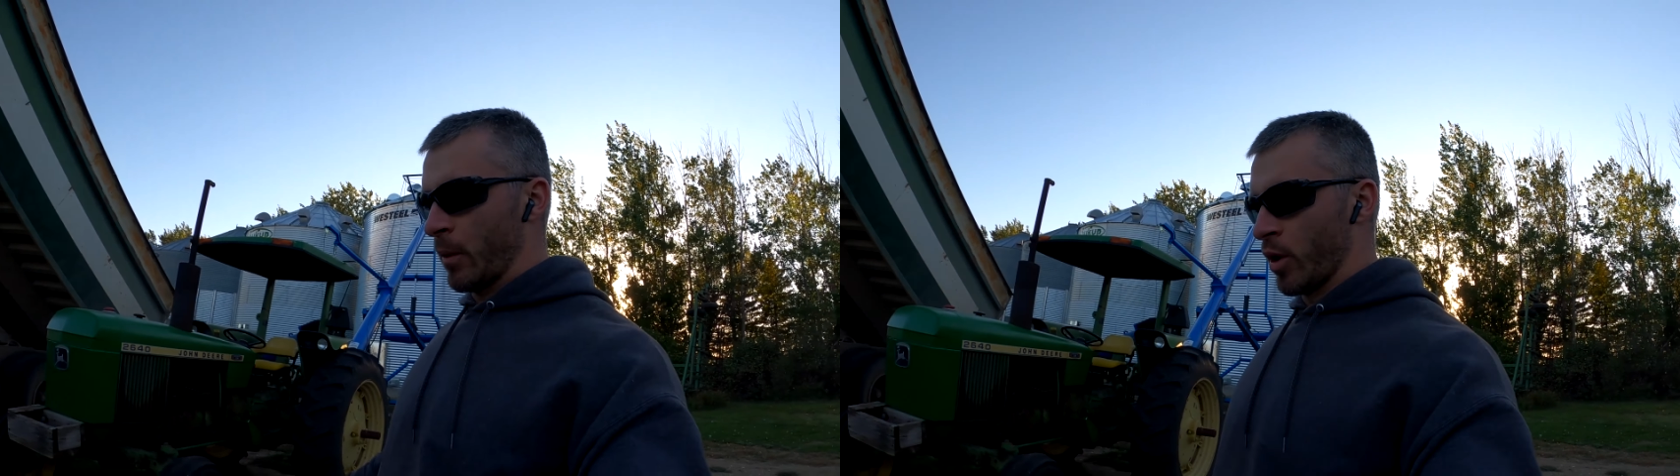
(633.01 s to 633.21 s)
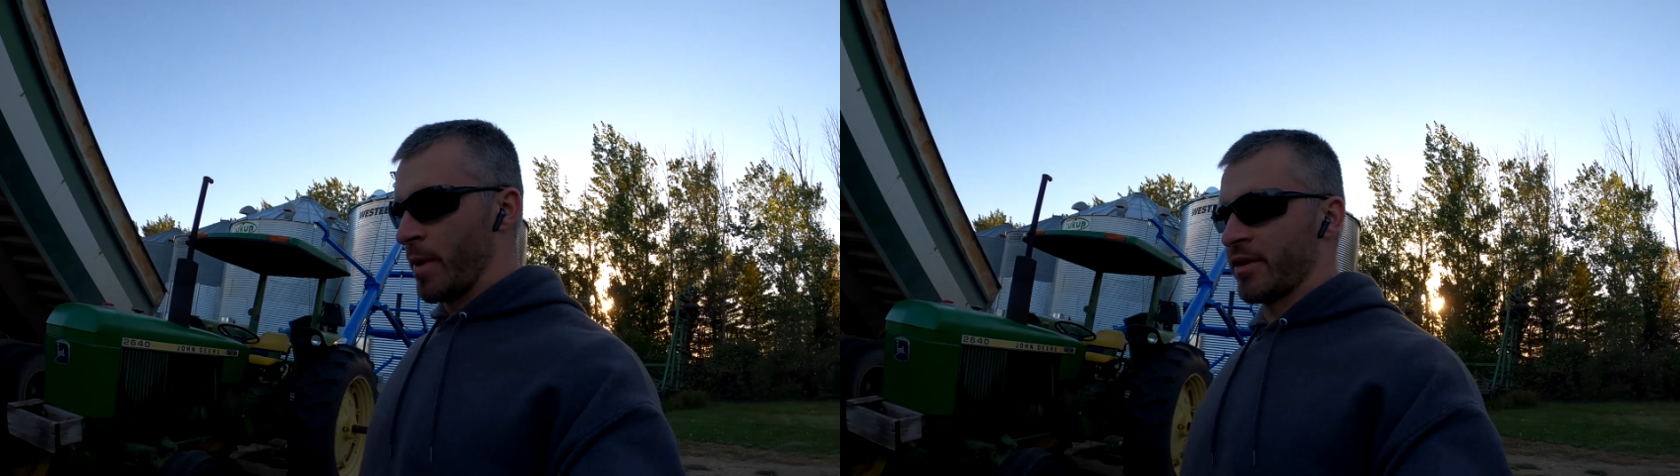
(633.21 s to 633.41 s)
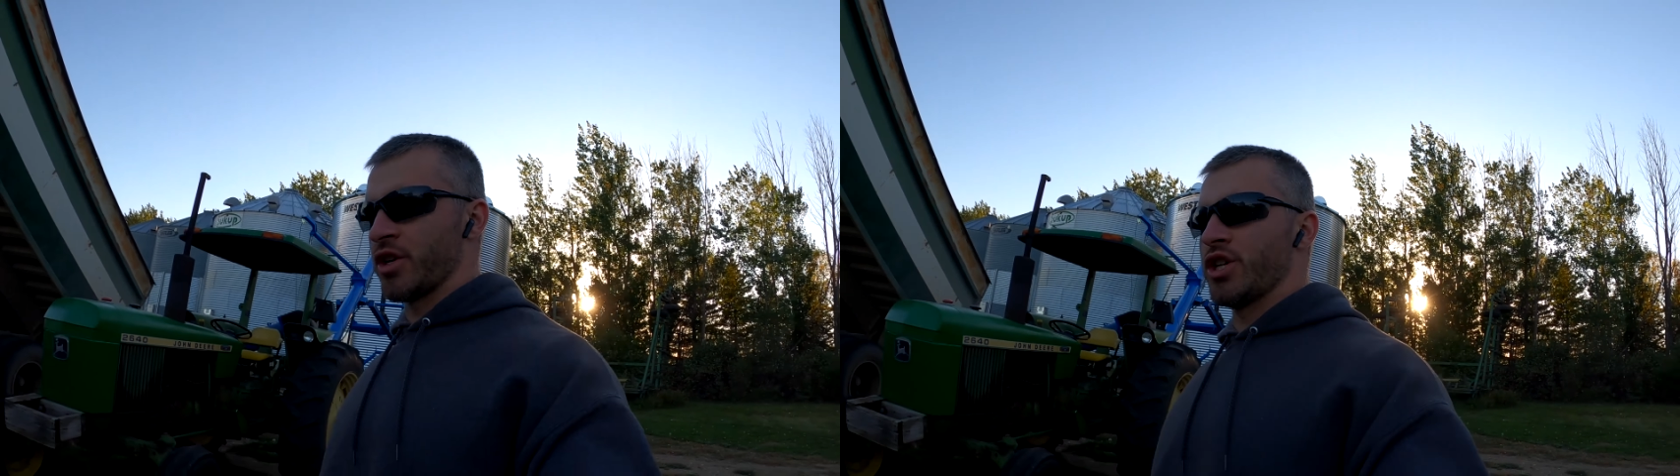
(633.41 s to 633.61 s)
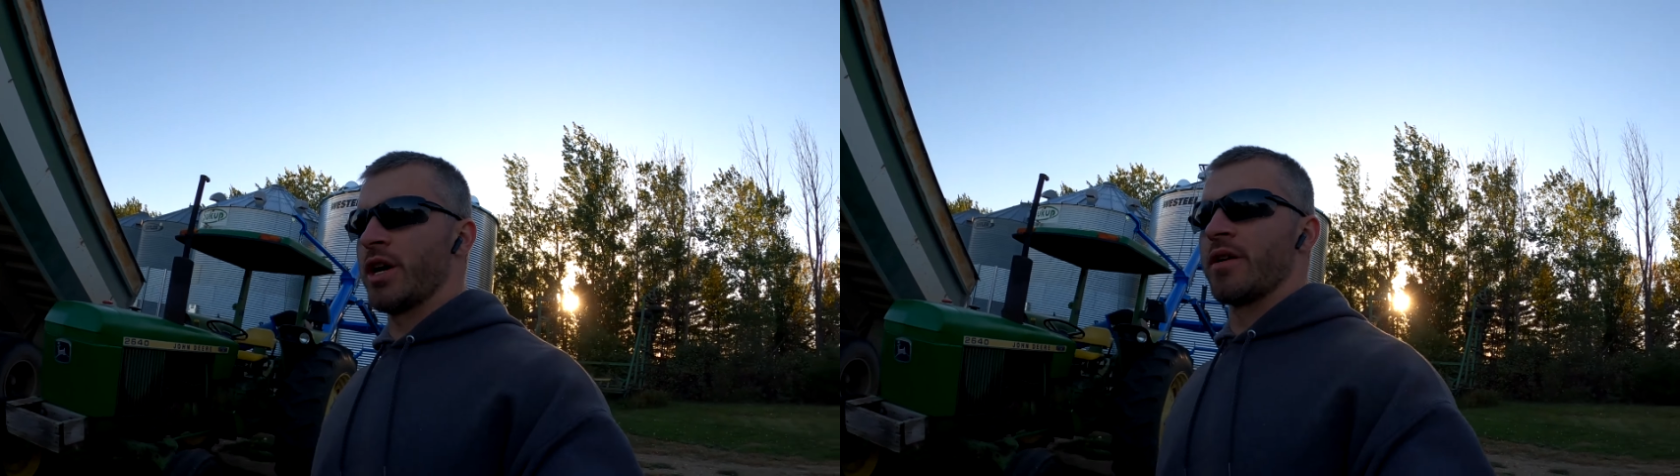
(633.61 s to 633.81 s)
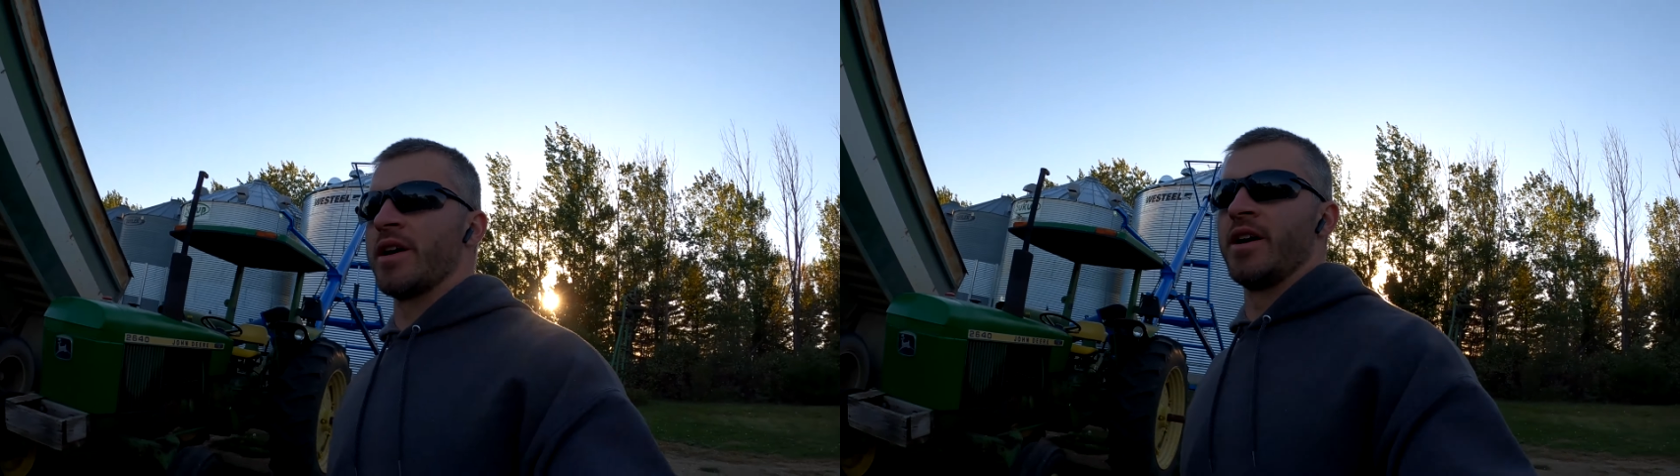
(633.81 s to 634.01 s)
We're about to
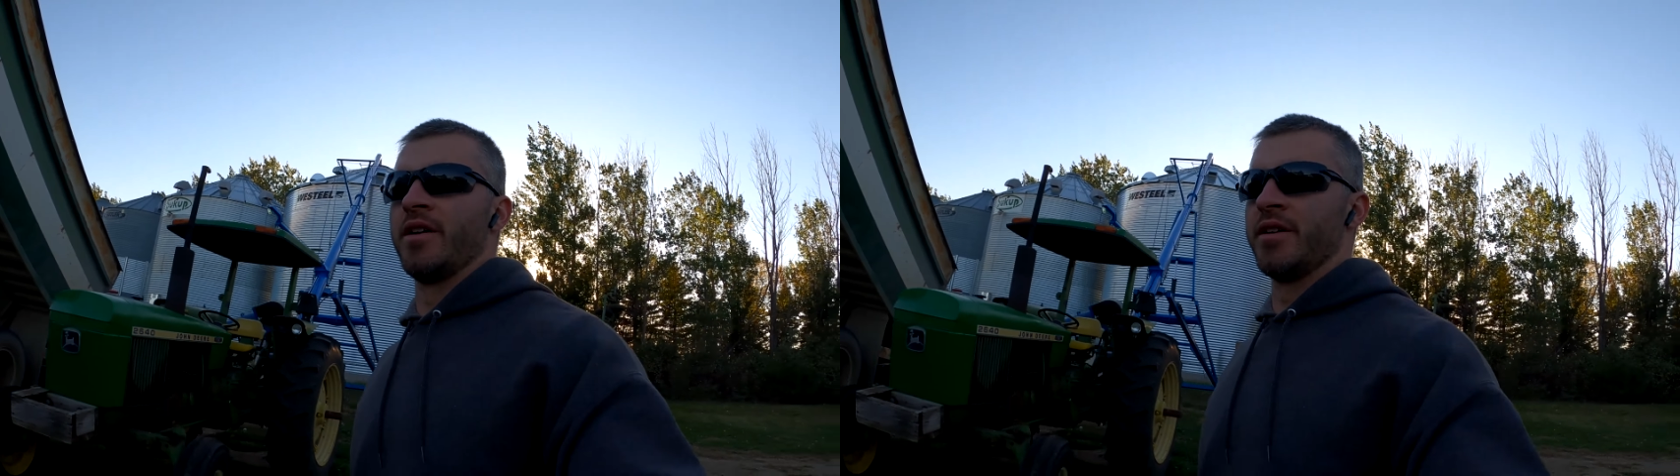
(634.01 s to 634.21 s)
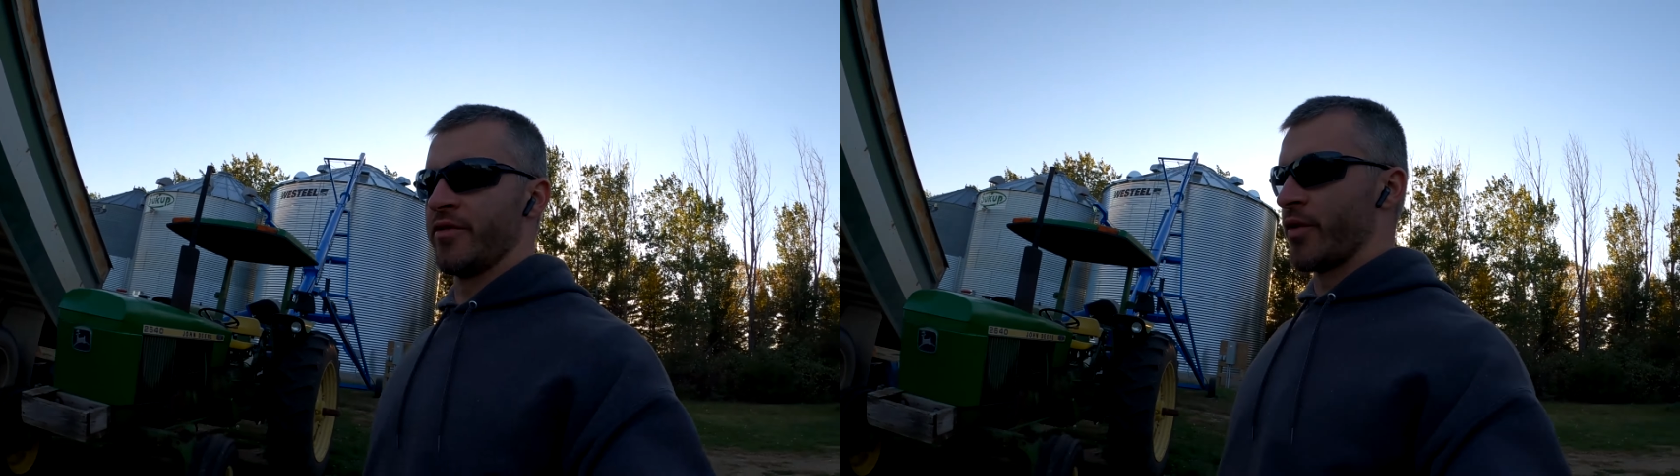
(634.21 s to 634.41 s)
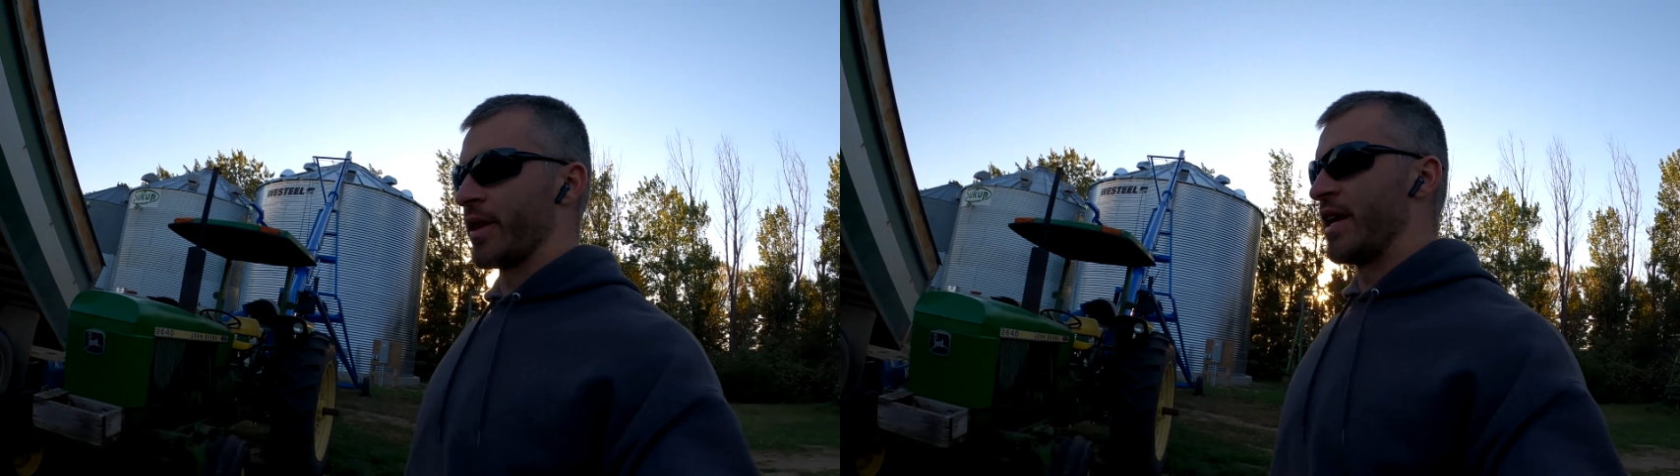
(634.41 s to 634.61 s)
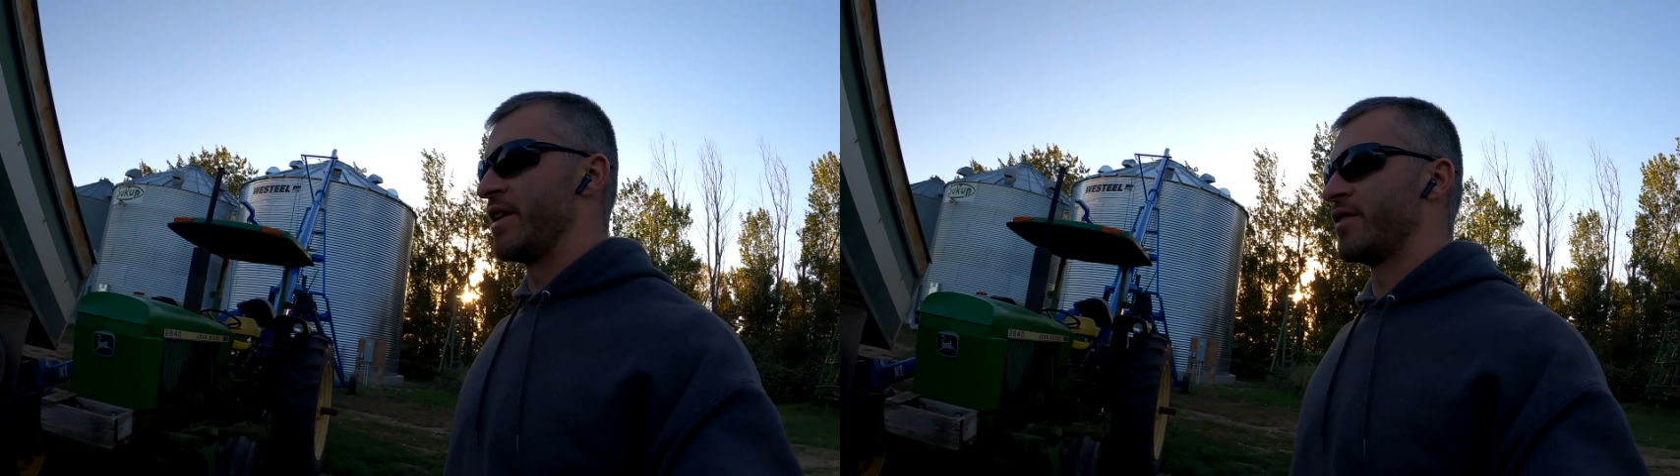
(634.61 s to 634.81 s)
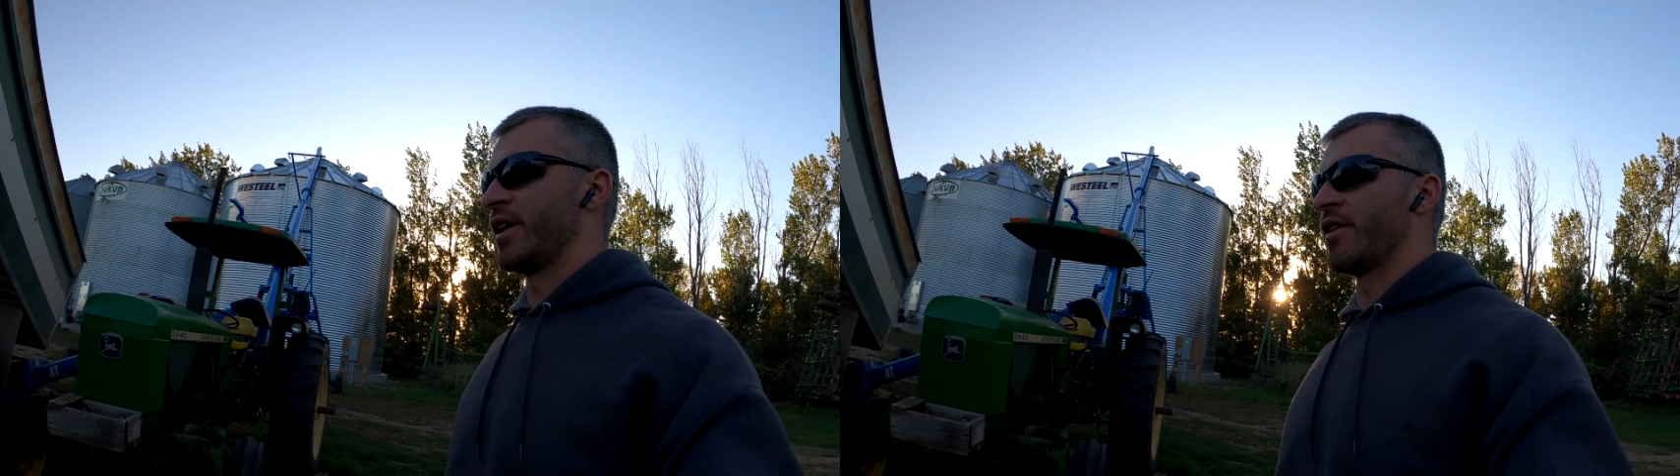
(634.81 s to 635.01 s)
shut her down for the
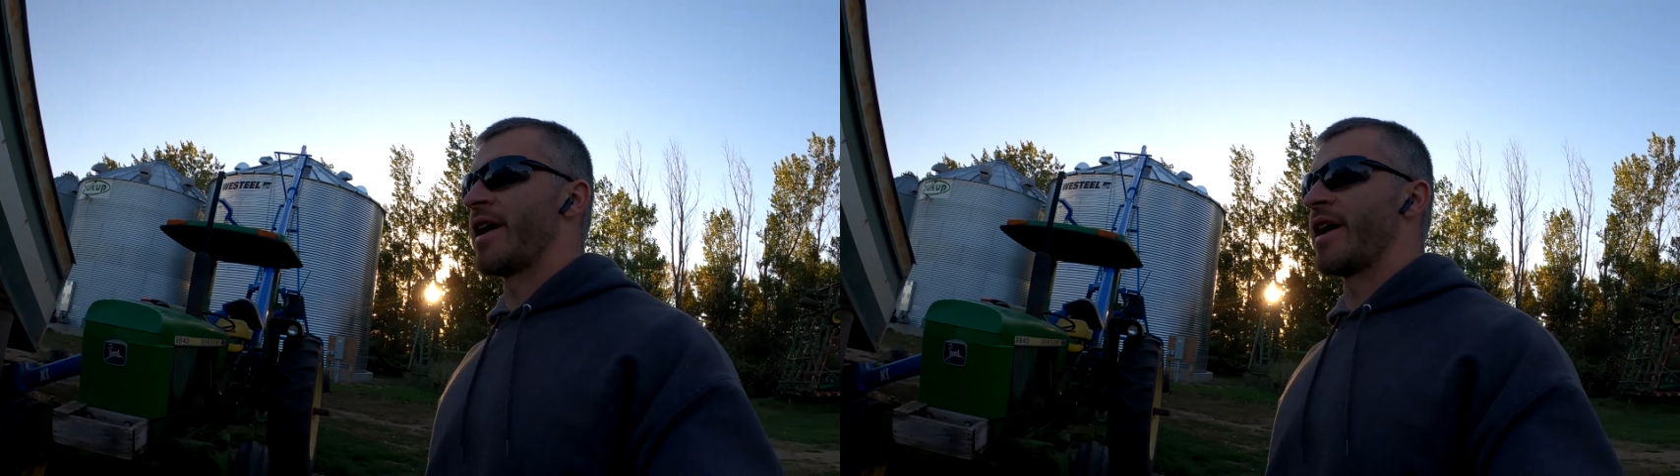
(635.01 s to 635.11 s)
evening.